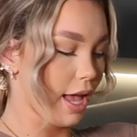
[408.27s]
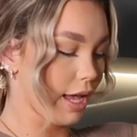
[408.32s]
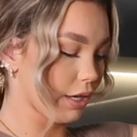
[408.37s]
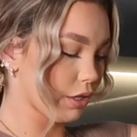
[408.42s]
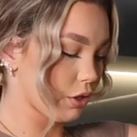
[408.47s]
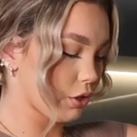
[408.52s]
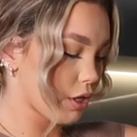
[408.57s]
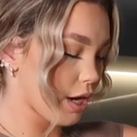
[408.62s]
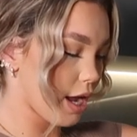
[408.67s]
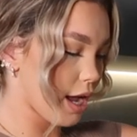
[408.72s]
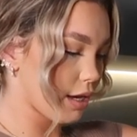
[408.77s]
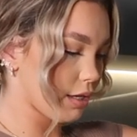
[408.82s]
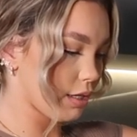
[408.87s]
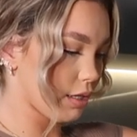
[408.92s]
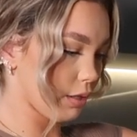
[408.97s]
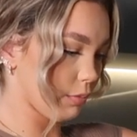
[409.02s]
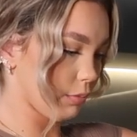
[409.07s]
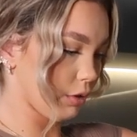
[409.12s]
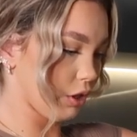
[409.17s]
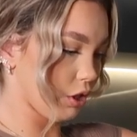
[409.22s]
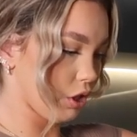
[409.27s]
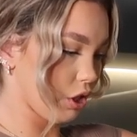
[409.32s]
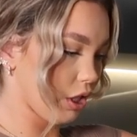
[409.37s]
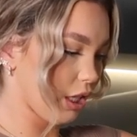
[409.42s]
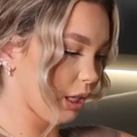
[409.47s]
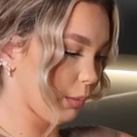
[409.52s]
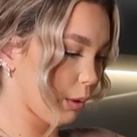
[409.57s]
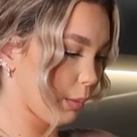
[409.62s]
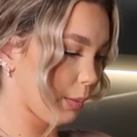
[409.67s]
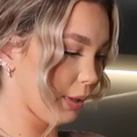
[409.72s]
extract. I'm gonna do
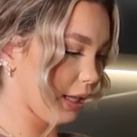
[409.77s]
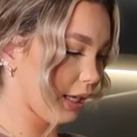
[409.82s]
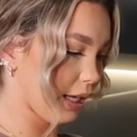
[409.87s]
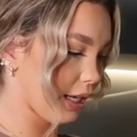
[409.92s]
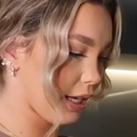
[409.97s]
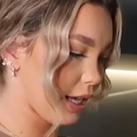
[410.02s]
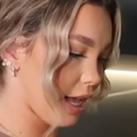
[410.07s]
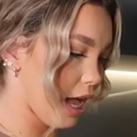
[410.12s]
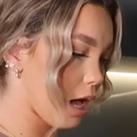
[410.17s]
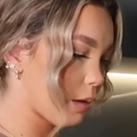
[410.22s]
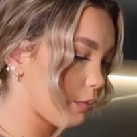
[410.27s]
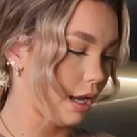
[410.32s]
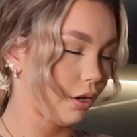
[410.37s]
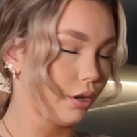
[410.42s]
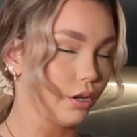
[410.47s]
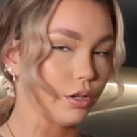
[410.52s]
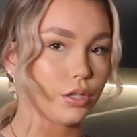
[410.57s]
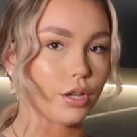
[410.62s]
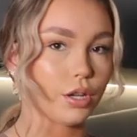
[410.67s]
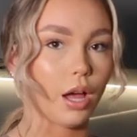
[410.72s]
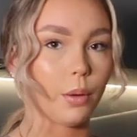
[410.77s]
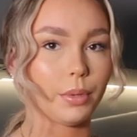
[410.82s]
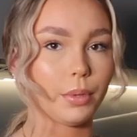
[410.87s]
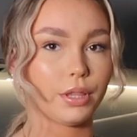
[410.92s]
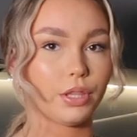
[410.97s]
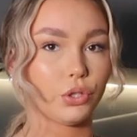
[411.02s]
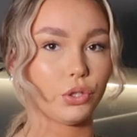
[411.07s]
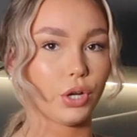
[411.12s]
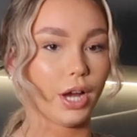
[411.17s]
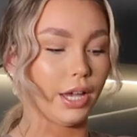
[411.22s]
like probably like a cup. Now I'm gonna start
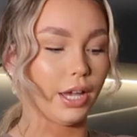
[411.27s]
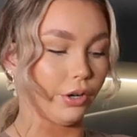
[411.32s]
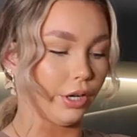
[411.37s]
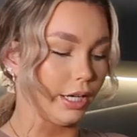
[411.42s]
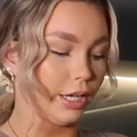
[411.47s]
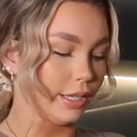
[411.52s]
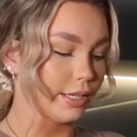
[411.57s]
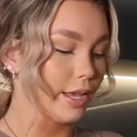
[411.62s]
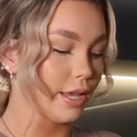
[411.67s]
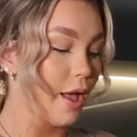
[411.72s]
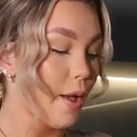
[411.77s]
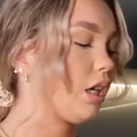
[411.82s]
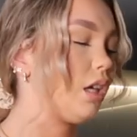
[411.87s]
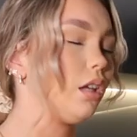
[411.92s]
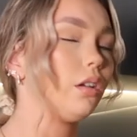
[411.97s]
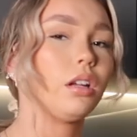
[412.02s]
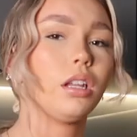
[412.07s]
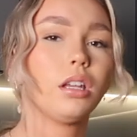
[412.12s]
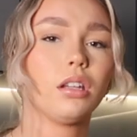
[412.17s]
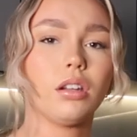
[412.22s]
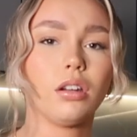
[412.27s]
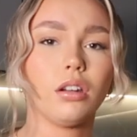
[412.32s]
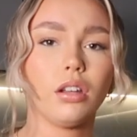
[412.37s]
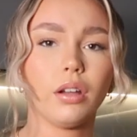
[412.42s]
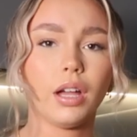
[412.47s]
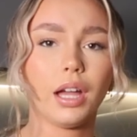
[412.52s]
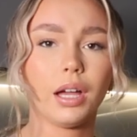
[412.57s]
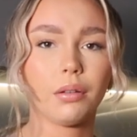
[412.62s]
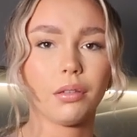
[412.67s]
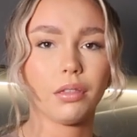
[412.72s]
with the dry ingredients. I don't know
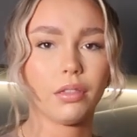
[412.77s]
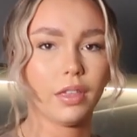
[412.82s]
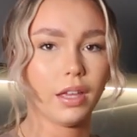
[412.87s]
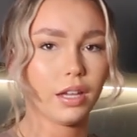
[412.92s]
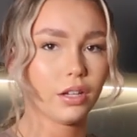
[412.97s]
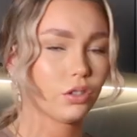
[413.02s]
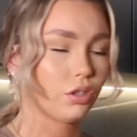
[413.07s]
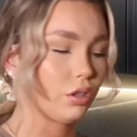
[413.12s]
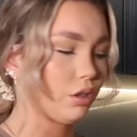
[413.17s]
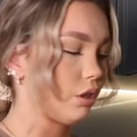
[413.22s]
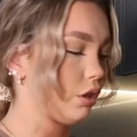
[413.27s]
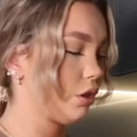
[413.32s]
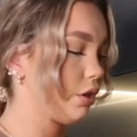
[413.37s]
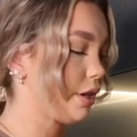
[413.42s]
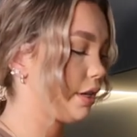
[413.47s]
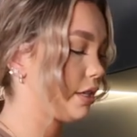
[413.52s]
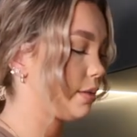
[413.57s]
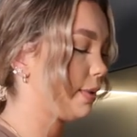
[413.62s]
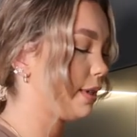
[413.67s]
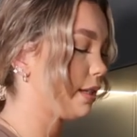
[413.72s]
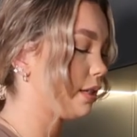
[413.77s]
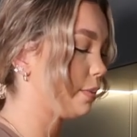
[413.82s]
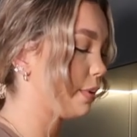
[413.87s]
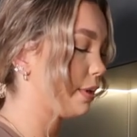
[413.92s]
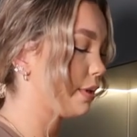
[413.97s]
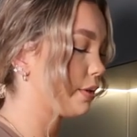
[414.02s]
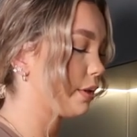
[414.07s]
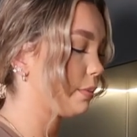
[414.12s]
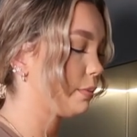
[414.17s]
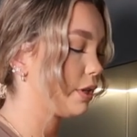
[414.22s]
how thick sugar cookies meant to
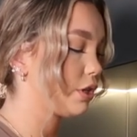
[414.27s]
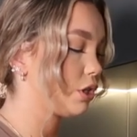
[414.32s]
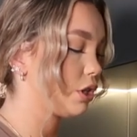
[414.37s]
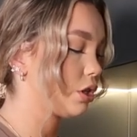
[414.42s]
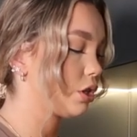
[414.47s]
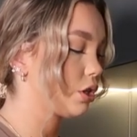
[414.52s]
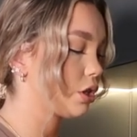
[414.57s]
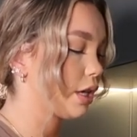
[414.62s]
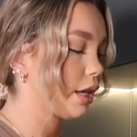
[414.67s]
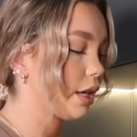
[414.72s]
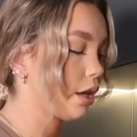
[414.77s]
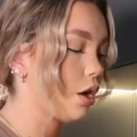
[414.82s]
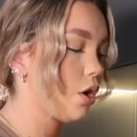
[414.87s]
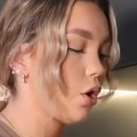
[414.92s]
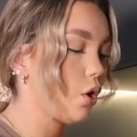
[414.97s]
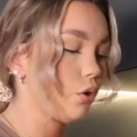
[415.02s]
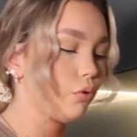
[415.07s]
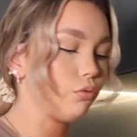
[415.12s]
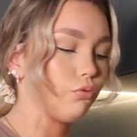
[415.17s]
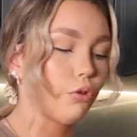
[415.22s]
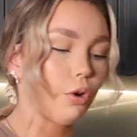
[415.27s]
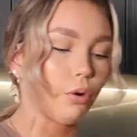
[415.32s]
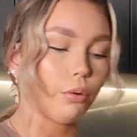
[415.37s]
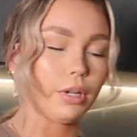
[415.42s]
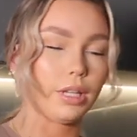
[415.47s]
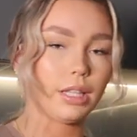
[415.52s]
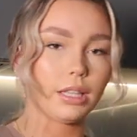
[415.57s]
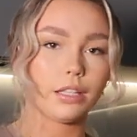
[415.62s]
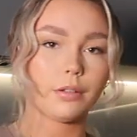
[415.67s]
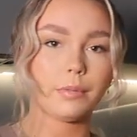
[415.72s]
be, so I'm literally just like
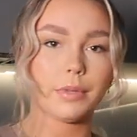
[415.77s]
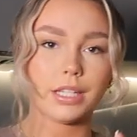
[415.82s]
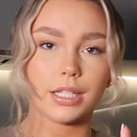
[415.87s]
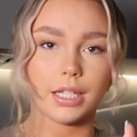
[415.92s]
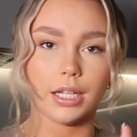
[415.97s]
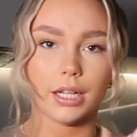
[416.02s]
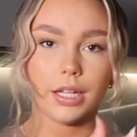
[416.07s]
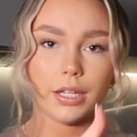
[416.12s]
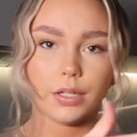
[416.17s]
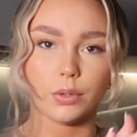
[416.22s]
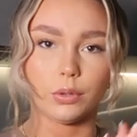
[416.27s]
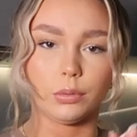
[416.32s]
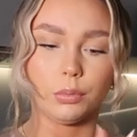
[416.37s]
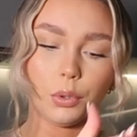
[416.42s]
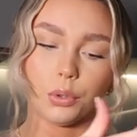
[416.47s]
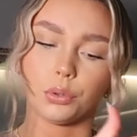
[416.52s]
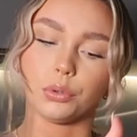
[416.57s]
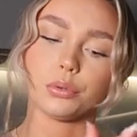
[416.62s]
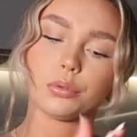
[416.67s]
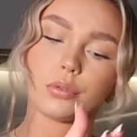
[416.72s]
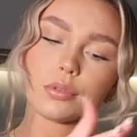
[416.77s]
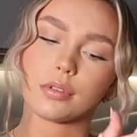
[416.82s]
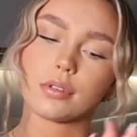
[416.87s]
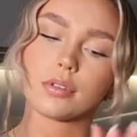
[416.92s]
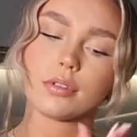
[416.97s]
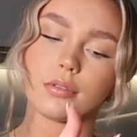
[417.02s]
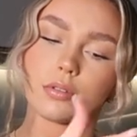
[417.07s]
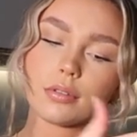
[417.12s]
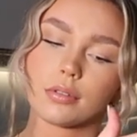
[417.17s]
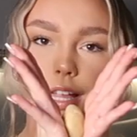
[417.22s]
rolling them into little
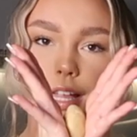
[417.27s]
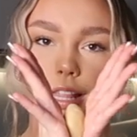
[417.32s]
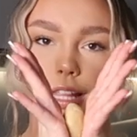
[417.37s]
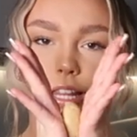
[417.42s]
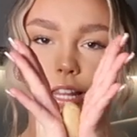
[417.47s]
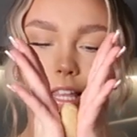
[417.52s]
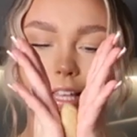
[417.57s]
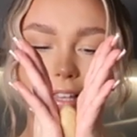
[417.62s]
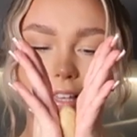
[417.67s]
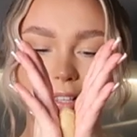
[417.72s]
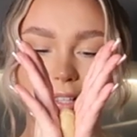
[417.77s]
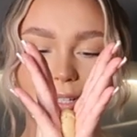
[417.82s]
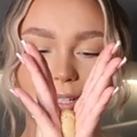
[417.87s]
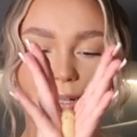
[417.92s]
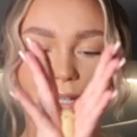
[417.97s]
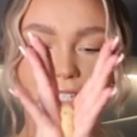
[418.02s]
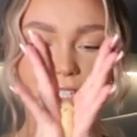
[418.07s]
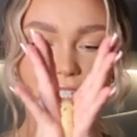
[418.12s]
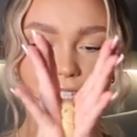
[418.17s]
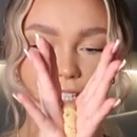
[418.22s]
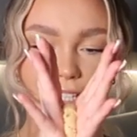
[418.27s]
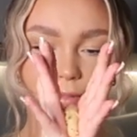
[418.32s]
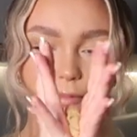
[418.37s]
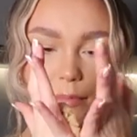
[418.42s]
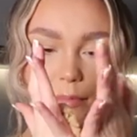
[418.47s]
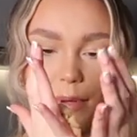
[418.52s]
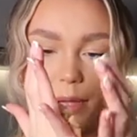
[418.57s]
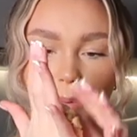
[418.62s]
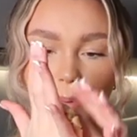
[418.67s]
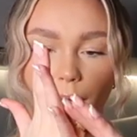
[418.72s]
balls and then like squishing them
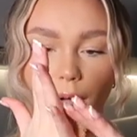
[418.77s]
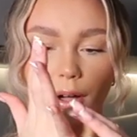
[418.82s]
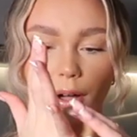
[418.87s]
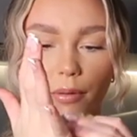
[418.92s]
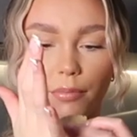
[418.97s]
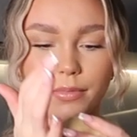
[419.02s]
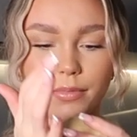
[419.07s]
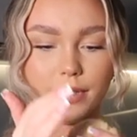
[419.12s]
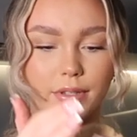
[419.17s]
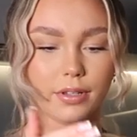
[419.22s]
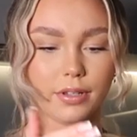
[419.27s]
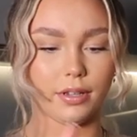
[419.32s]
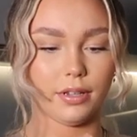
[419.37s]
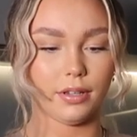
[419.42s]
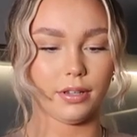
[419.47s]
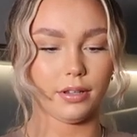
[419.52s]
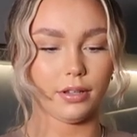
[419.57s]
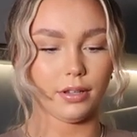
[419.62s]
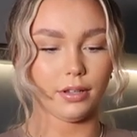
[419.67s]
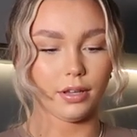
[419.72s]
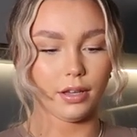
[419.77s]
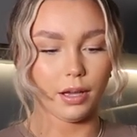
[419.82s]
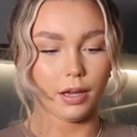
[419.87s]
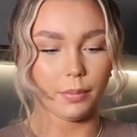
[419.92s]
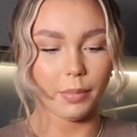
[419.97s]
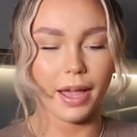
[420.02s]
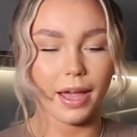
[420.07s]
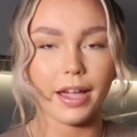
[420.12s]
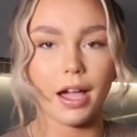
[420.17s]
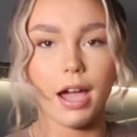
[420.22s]
in my palms.
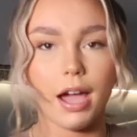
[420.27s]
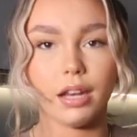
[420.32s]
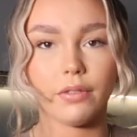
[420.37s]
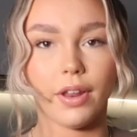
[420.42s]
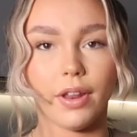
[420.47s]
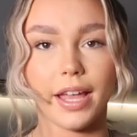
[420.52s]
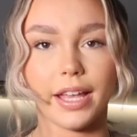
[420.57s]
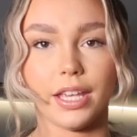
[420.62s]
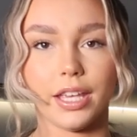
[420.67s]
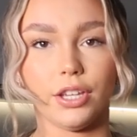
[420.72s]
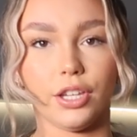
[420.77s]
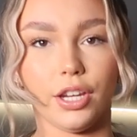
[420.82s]
But I kind of like it,